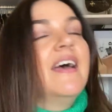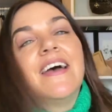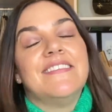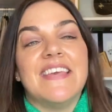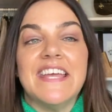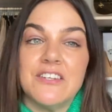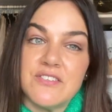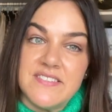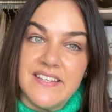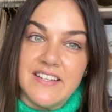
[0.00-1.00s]
It's
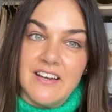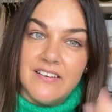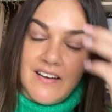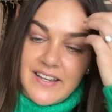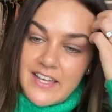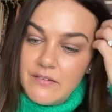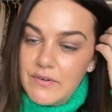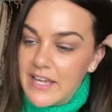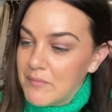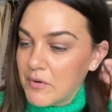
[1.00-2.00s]
interesting though, I can
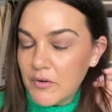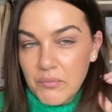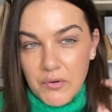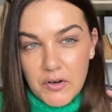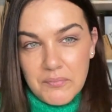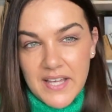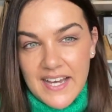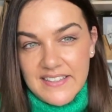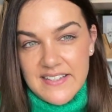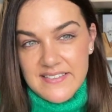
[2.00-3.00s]
wear more warm
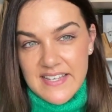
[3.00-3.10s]
colours